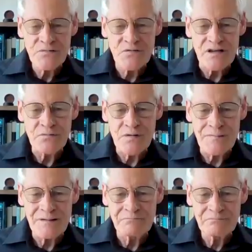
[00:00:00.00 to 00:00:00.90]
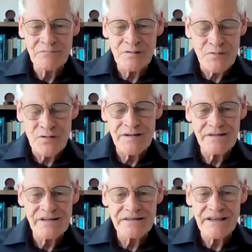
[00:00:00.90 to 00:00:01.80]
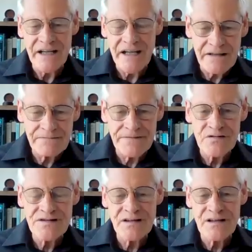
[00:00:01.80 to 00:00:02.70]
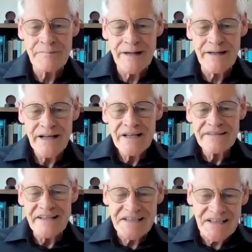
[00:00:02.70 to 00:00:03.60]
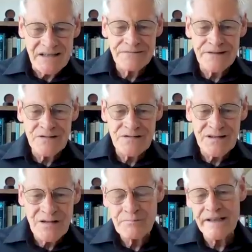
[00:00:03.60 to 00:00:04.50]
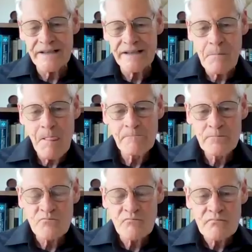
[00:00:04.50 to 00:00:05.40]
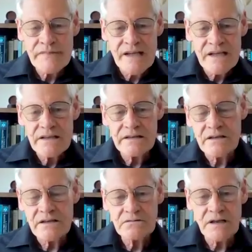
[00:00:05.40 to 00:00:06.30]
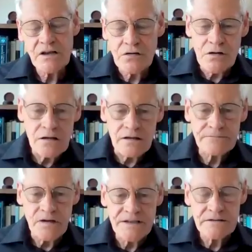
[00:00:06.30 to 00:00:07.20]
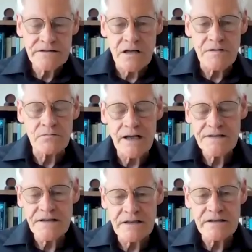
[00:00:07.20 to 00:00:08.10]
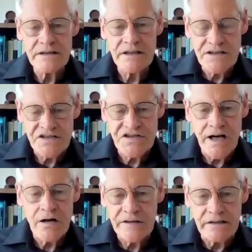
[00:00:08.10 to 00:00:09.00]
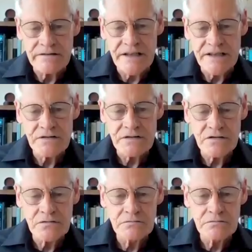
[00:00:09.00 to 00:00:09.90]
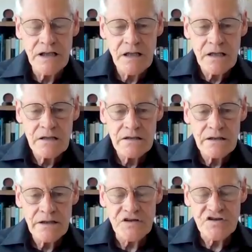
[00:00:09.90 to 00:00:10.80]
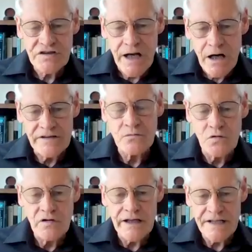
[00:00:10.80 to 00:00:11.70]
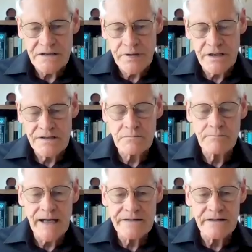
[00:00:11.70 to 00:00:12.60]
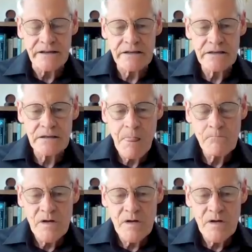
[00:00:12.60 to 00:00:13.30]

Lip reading: this water, women reporting that their hair feels a lot better, their skin feels a lot better. Korokoff told me once that, just showering in this, if you shower in the water as opposed to bathing in it,